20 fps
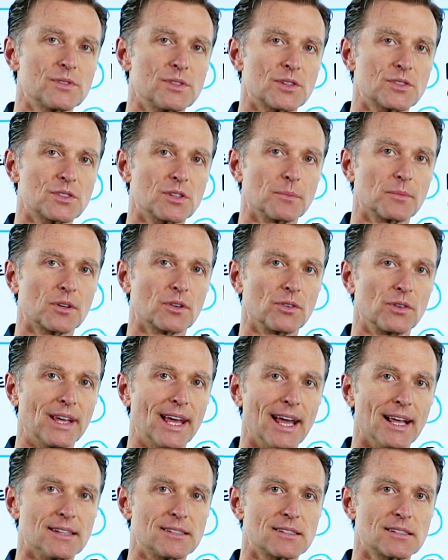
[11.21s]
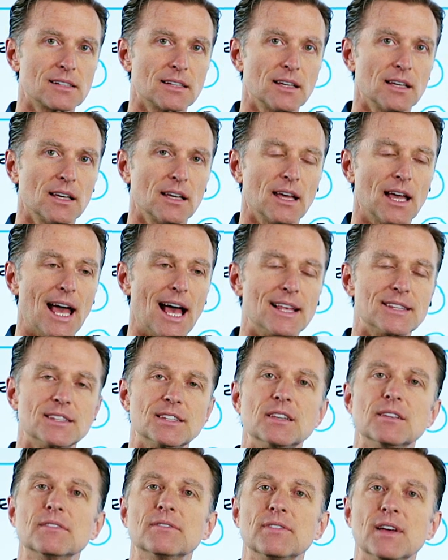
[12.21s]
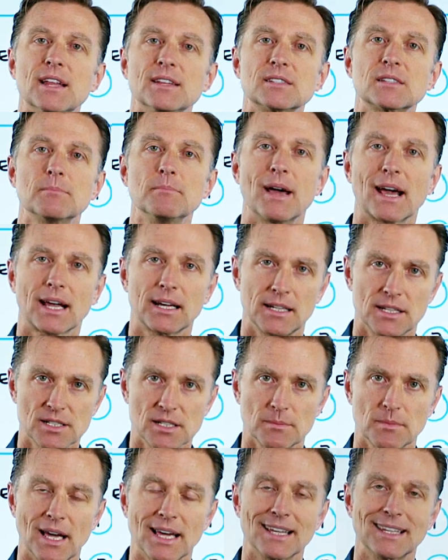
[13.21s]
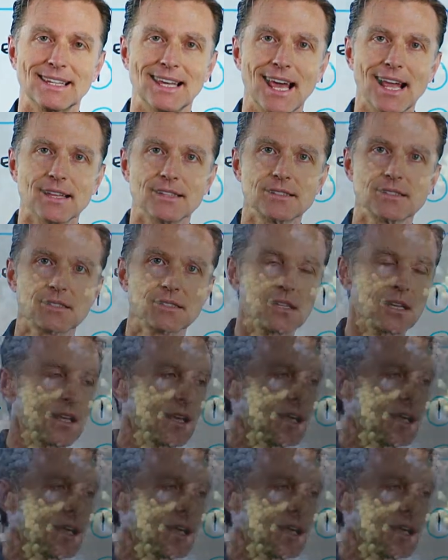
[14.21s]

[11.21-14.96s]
system creates as a defense mechanism against